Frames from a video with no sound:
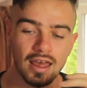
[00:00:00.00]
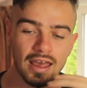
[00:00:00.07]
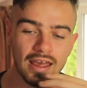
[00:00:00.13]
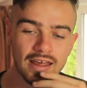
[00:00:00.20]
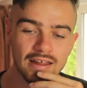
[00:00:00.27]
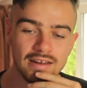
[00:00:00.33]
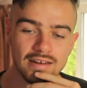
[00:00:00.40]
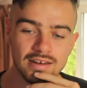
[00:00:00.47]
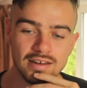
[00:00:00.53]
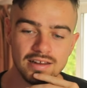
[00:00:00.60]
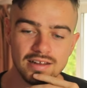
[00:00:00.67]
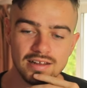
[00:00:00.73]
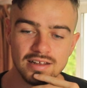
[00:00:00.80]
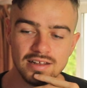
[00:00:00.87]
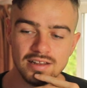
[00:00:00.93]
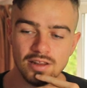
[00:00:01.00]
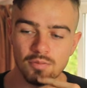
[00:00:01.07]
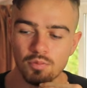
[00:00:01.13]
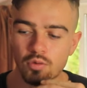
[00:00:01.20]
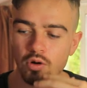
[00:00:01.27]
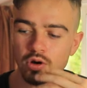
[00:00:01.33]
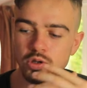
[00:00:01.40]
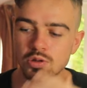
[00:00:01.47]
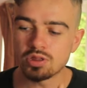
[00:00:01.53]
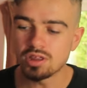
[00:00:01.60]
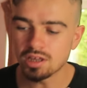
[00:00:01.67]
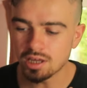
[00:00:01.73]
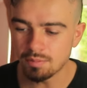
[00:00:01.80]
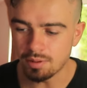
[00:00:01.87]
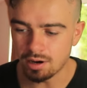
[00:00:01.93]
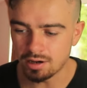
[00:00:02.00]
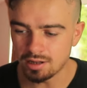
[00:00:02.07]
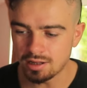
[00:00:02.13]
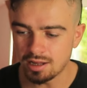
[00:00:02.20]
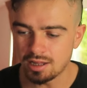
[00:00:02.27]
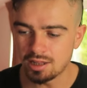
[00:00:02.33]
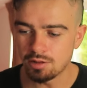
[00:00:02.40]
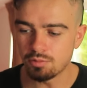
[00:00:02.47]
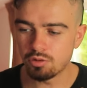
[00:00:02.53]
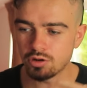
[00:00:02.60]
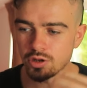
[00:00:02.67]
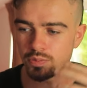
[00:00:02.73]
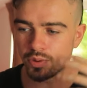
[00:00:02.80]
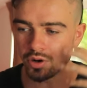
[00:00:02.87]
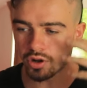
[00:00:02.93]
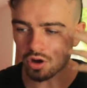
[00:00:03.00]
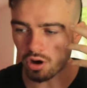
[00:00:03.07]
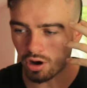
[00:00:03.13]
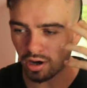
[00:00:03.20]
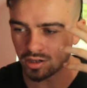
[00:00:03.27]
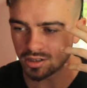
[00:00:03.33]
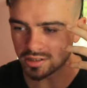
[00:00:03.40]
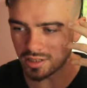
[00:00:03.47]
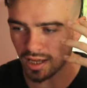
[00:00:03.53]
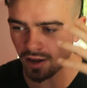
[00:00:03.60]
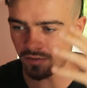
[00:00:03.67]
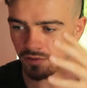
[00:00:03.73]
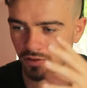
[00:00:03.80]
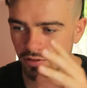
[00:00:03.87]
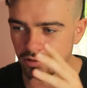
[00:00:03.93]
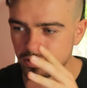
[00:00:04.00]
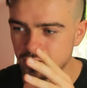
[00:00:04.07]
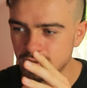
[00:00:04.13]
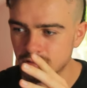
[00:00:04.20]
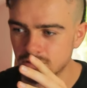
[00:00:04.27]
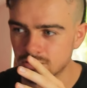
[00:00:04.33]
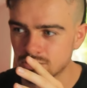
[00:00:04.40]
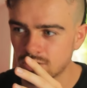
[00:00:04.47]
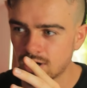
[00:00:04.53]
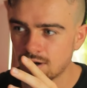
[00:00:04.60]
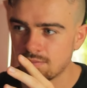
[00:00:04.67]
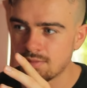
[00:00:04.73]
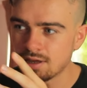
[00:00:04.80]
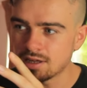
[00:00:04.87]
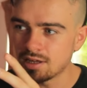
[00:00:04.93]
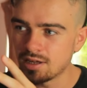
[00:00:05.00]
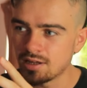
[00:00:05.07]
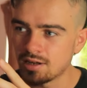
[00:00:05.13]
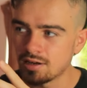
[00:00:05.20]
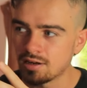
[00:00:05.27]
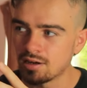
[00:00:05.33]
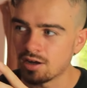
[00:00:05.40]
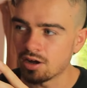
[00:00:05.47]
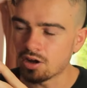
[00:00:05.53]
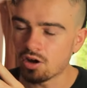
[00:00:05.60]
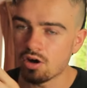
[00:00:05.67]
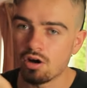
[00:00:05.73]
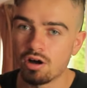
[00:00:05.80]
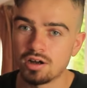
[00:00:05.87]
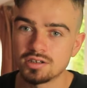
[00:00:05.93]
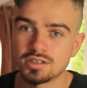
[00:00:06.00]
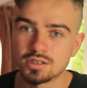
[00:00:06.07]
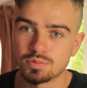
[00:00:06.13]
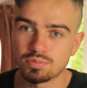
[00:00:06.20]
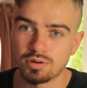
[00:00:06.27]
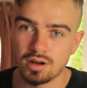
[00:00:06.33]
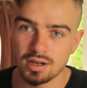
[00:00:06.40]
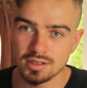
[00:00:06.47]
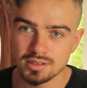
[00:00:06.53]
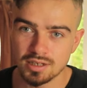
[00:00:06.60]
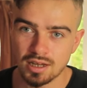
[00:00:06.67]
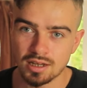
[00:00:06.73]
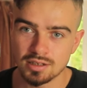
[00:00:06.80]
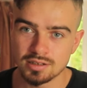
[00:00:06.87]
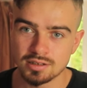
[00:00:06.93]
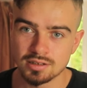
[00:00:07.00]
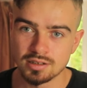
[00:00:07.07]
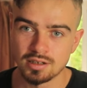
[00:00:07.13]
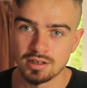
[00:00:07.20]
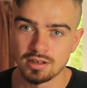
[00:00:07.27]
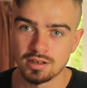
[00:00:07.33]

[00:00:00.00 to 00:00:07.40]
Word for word: And the more you think about it and the more you put conscious effort to try to make it a conscious process